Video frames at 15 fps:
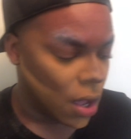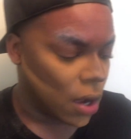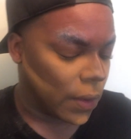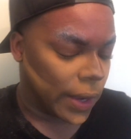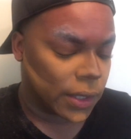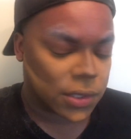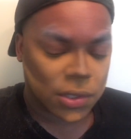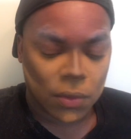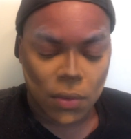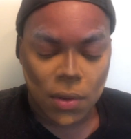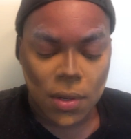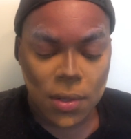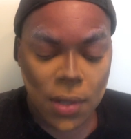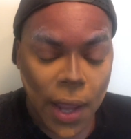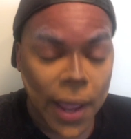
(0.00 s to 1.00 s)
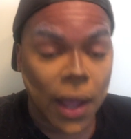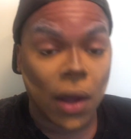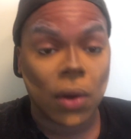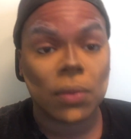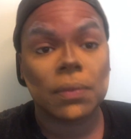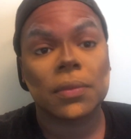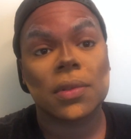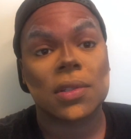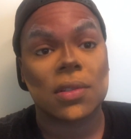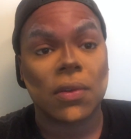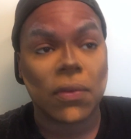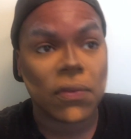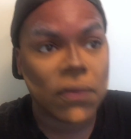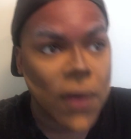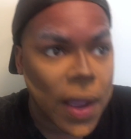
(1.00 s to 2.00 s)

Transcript: Alright, so now this is the